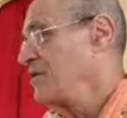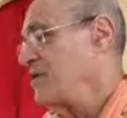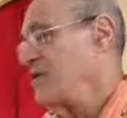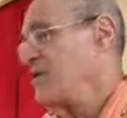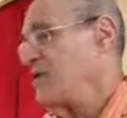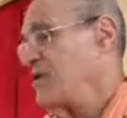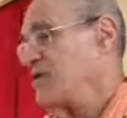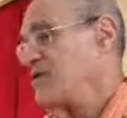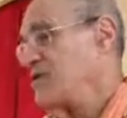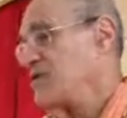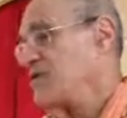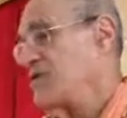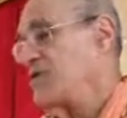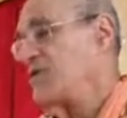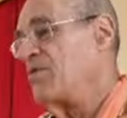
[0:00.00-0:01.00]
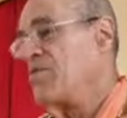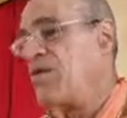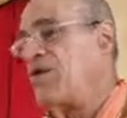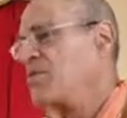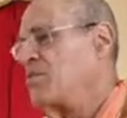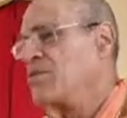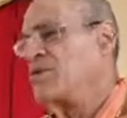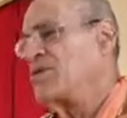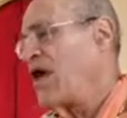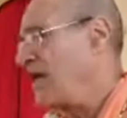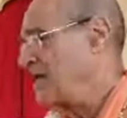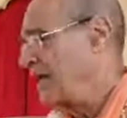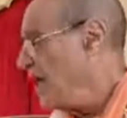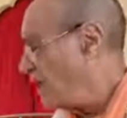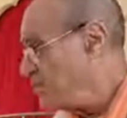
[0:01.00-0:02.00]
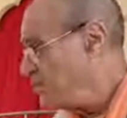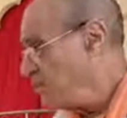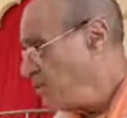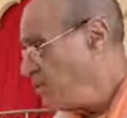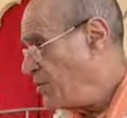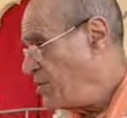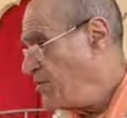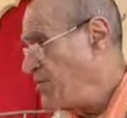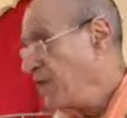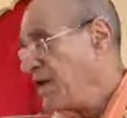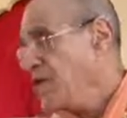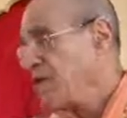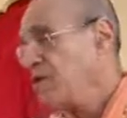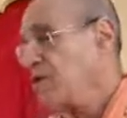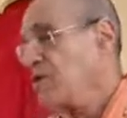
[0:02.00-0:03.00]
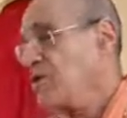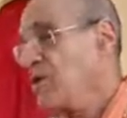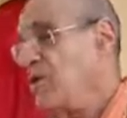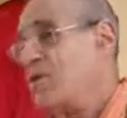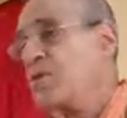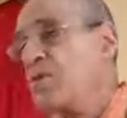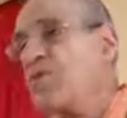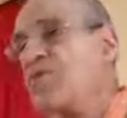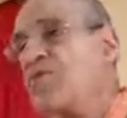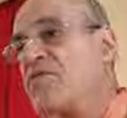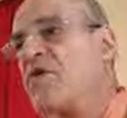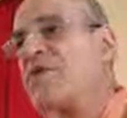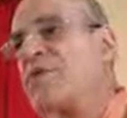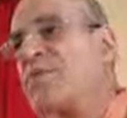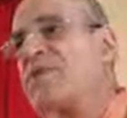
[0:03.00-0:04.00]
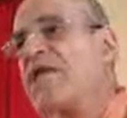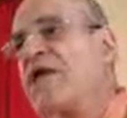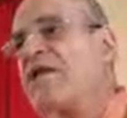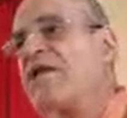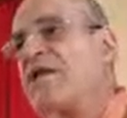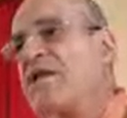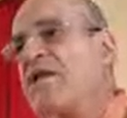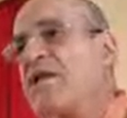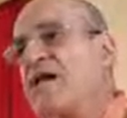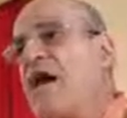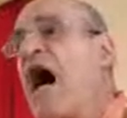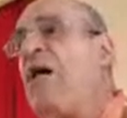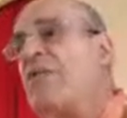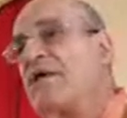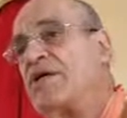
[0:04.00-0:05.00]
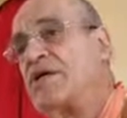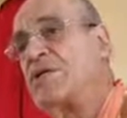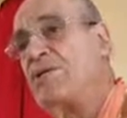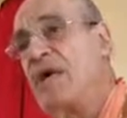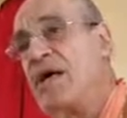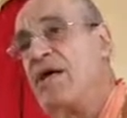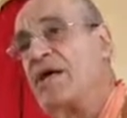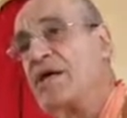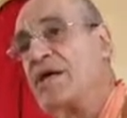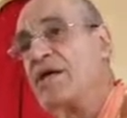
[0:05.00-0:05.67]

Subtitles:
because some devotee was not expert in playing it, or some devotee played it in a comical way.